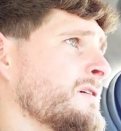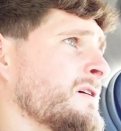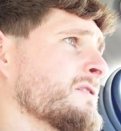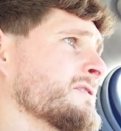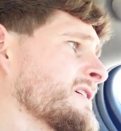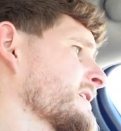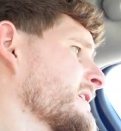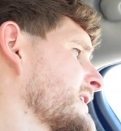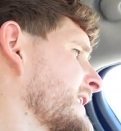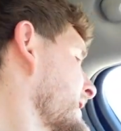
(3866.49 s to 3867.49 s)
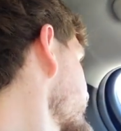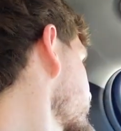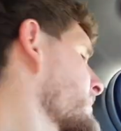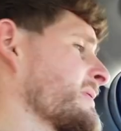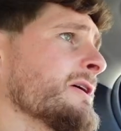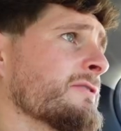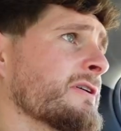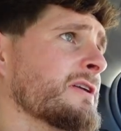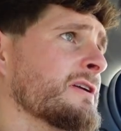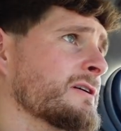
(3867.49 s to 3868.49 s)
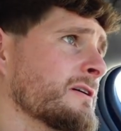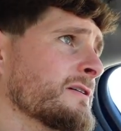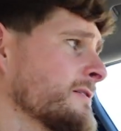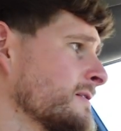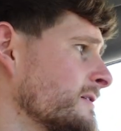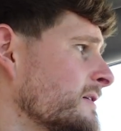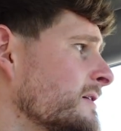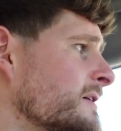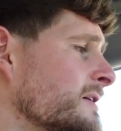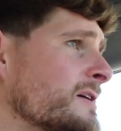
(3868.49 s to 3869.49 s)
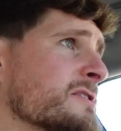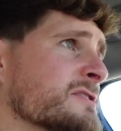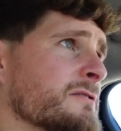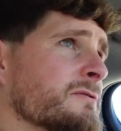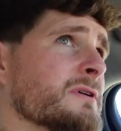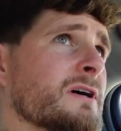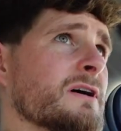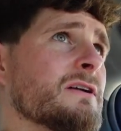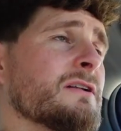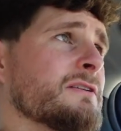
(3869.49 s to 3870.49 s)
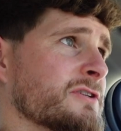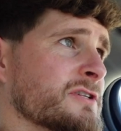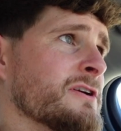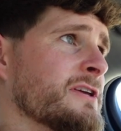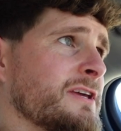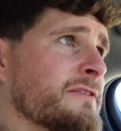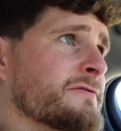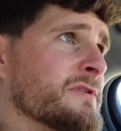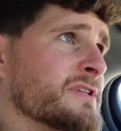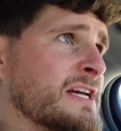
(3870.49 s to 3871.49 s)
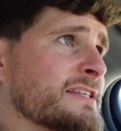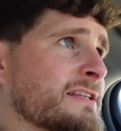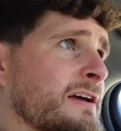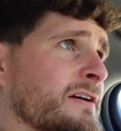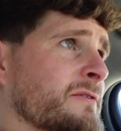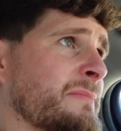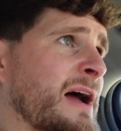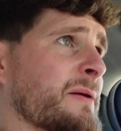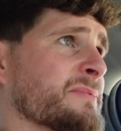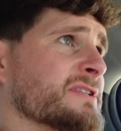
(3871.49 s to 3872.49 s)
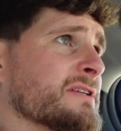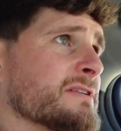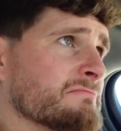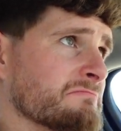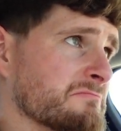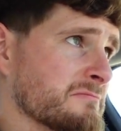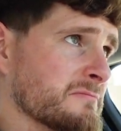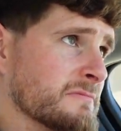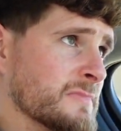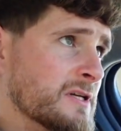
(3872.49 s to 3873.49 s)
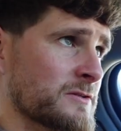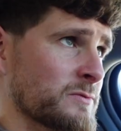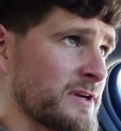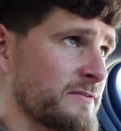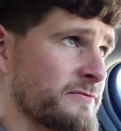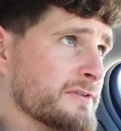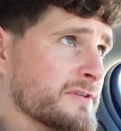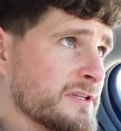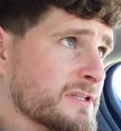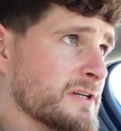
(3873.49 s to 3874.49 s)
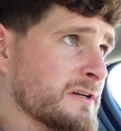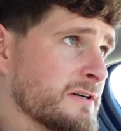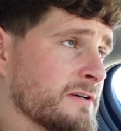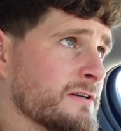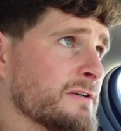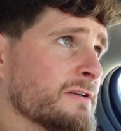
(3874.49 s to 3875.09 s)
I got to take a left up here, I think. So just looking at it through the satellite on maps, I guess we'll get in front of this car.